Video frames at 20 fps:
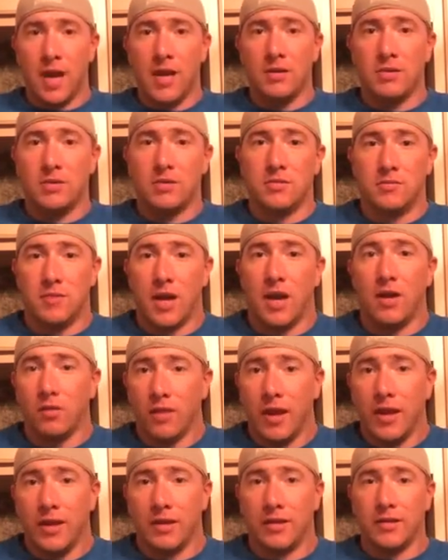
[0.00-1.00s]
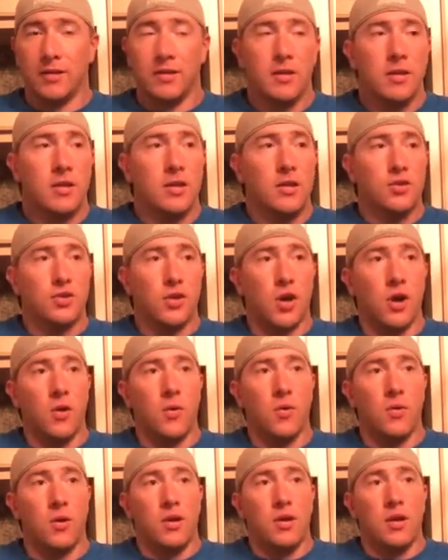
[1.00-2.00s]
I don't like it.
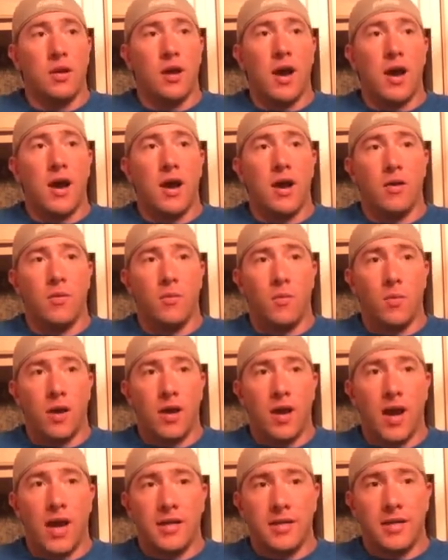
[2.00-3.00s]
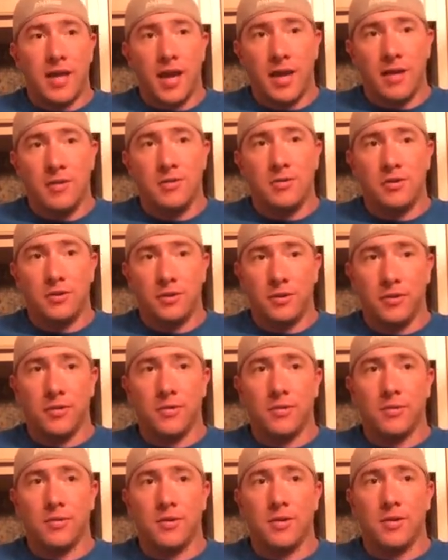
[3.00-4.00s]
So what I tend to
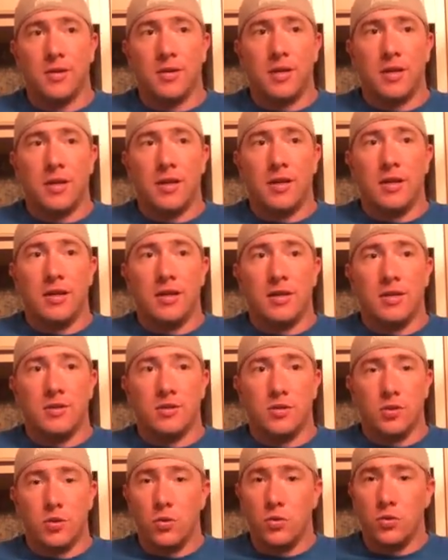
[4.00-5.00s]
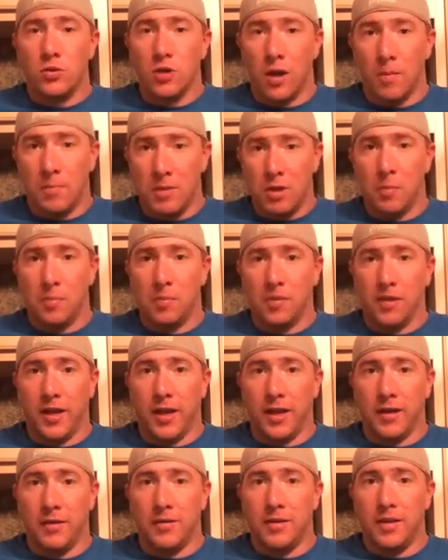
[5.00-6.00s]
do is use a meal
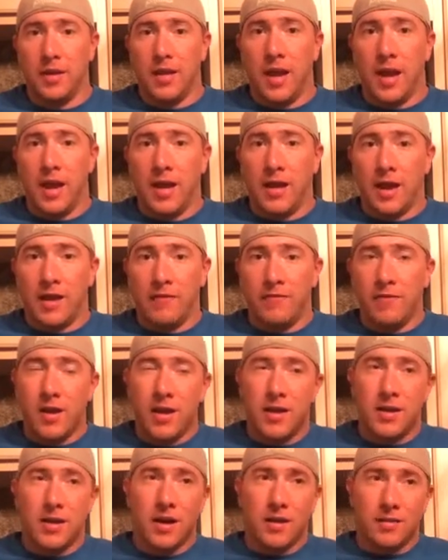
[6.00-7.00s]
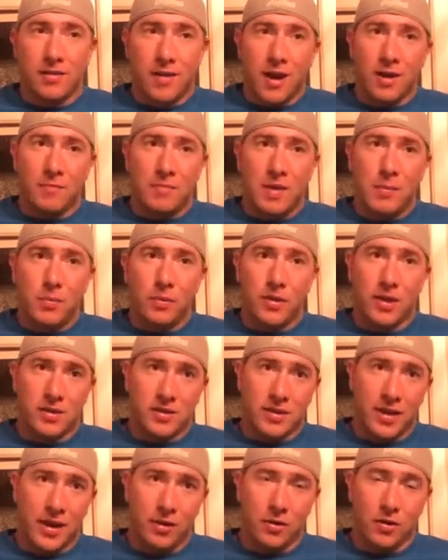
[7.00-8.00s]
plan. And I find a lot of people get
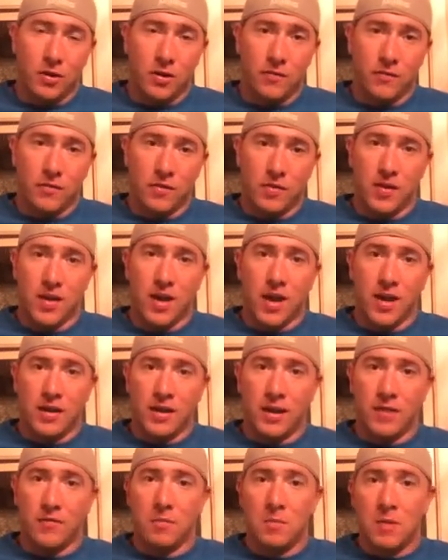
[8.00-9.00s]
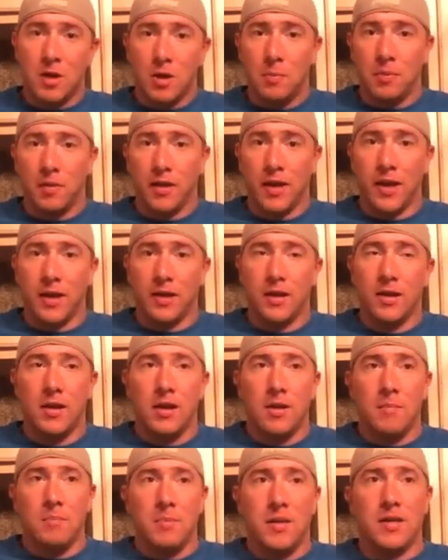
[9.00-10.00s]
scared off with the idea of a meal plan
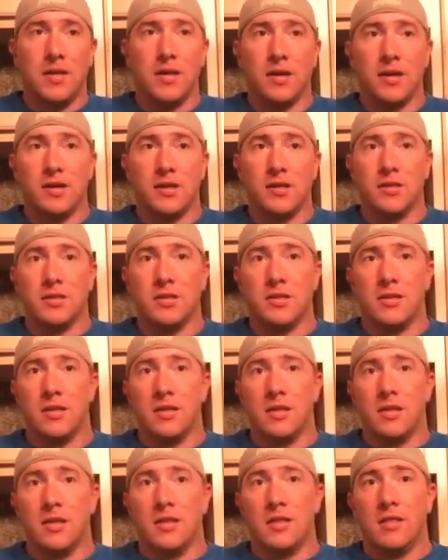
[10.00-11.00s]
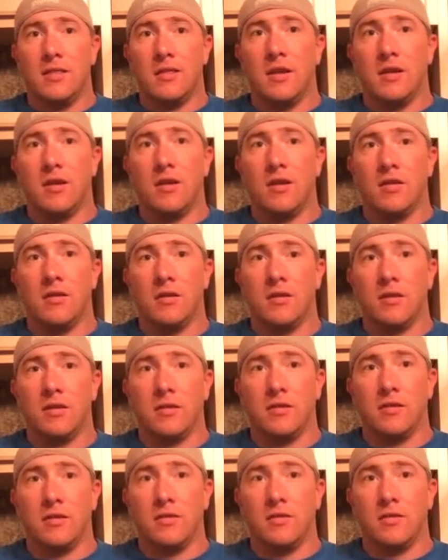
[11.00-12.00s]
because
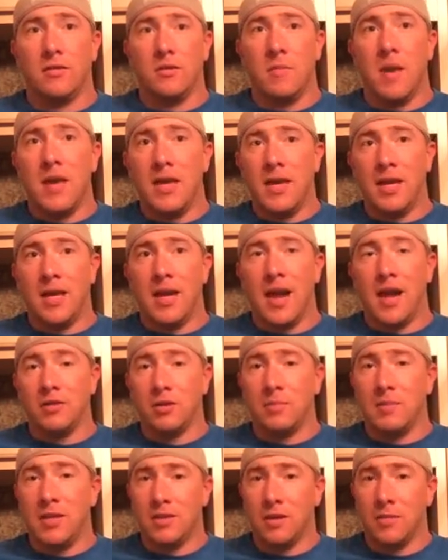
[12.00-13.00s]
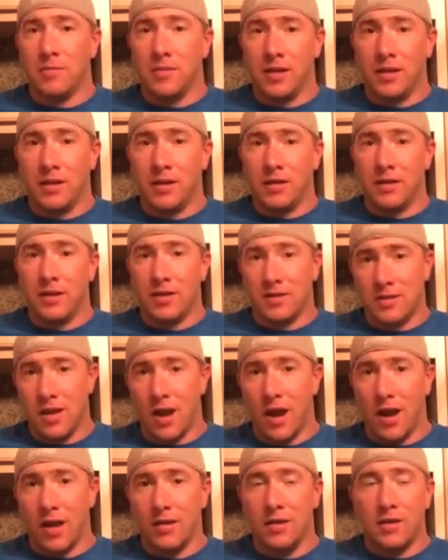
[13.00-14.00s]
they're making it out to be something it's
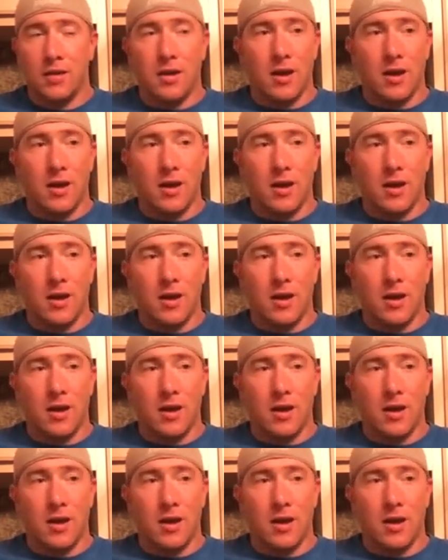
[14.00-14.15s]
not.